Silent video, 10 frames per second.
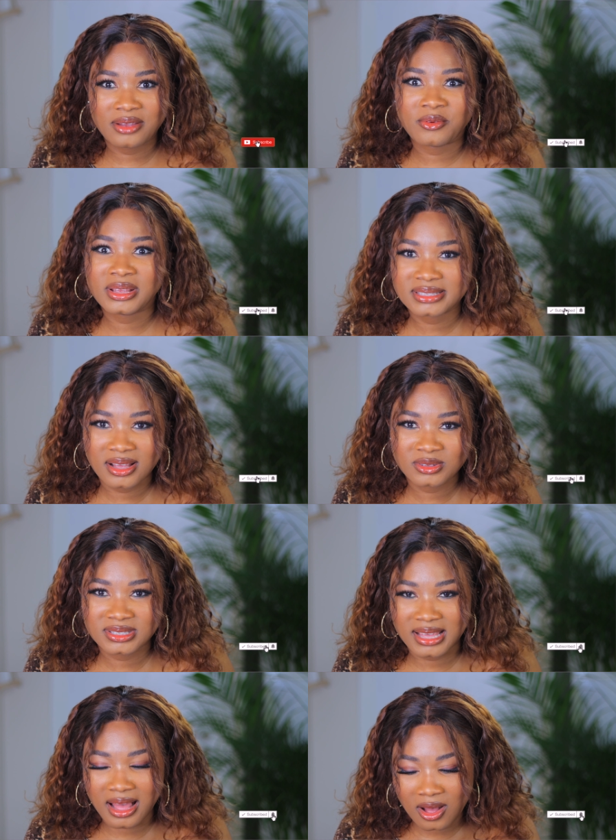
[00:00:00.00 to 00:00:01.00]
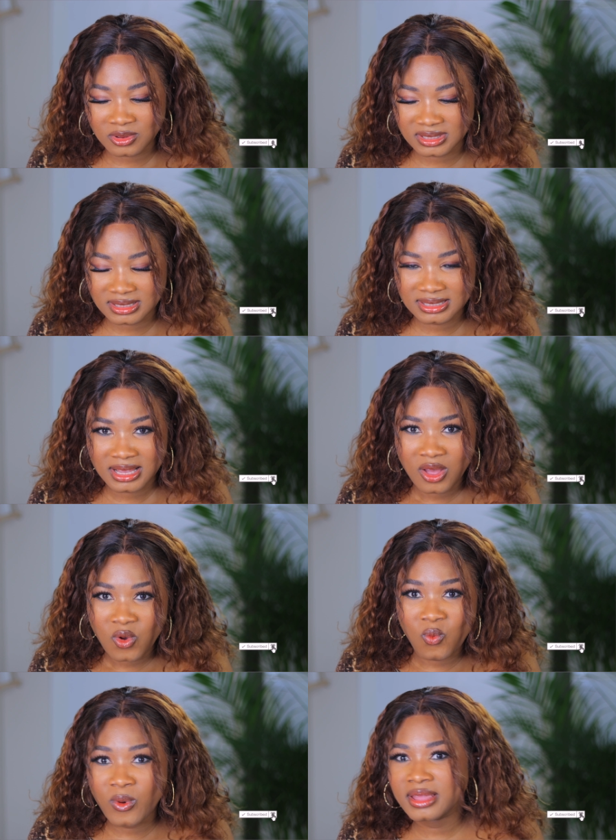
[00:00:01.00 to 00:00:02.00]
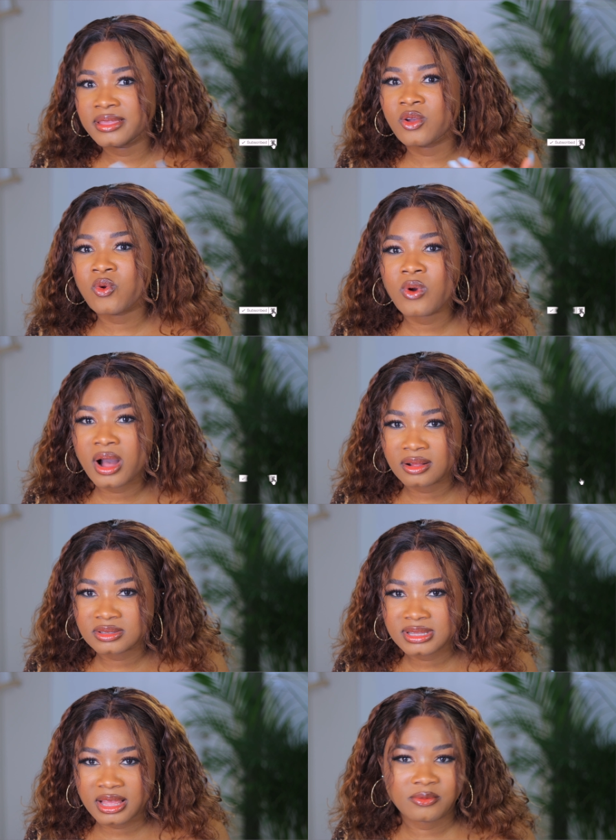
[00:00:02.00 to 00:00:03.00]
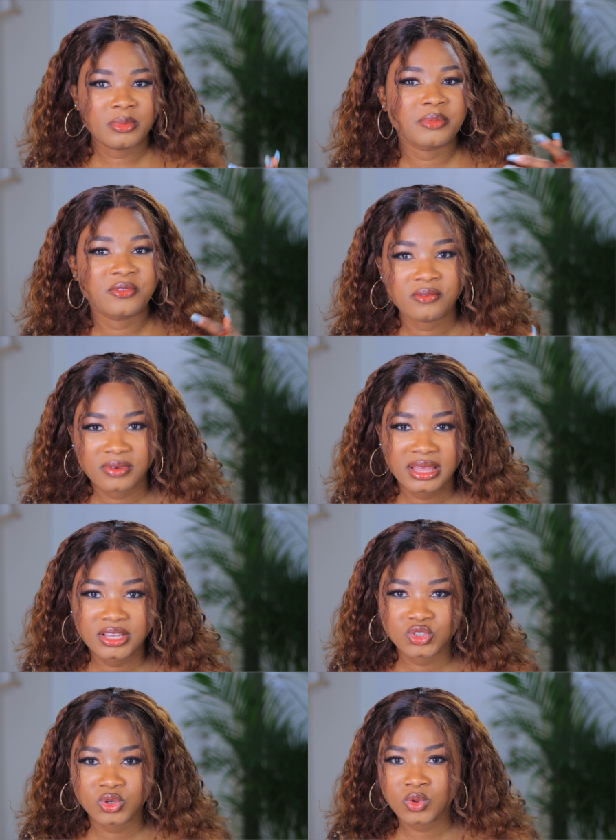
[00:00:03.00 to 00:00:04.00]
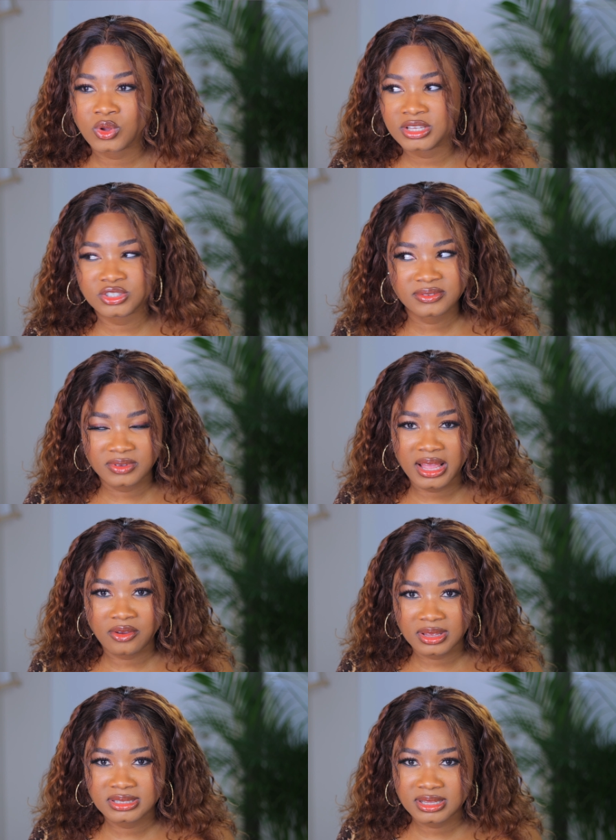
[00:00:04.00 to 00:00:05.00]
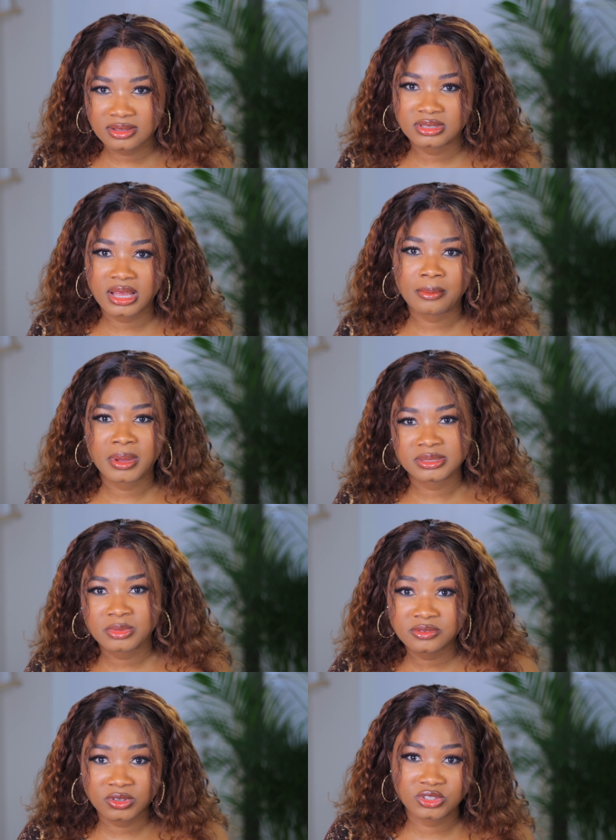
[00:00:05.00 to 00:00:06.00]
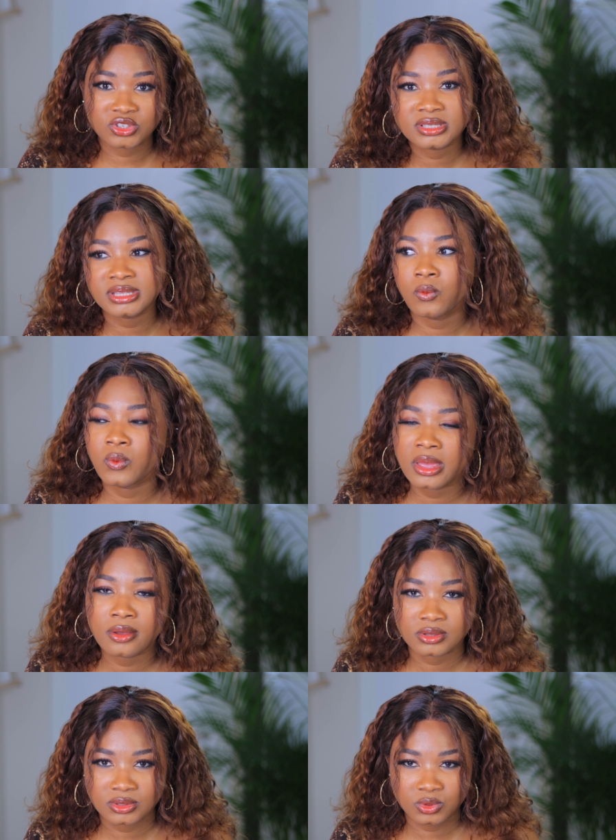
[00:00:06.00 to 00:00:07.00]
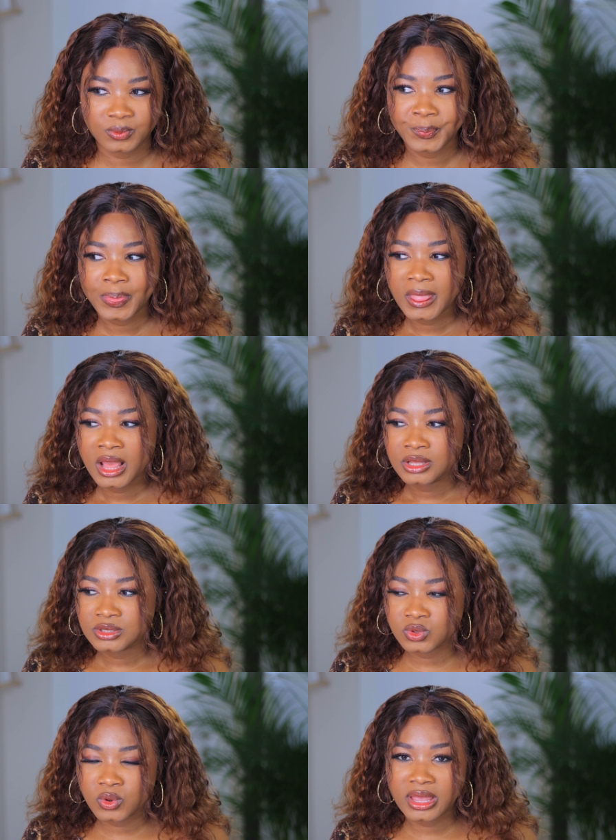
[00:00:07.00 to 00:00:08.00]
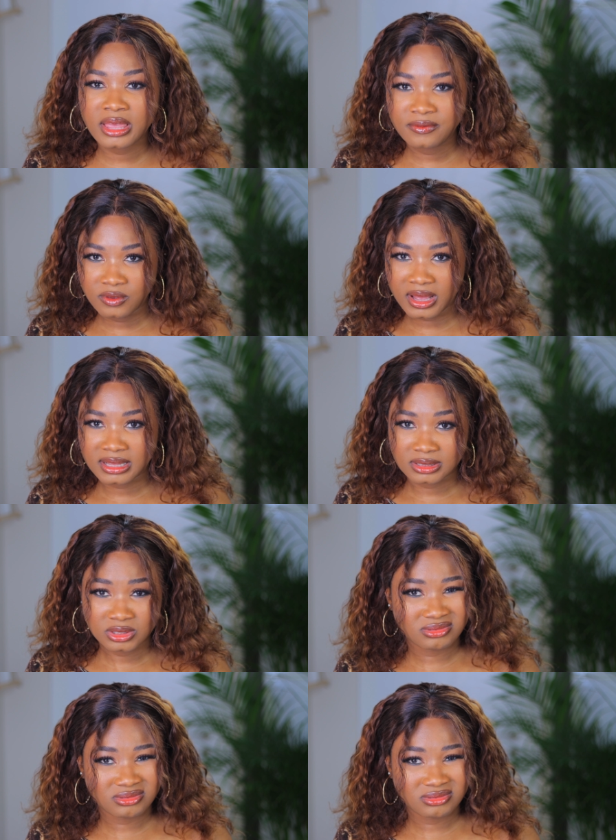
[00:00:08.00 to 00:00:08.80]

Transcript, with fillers: that rent out their houses when they go out, like maybe for vacation, or they just feel like renting out their apartment for just a week or so. So if you are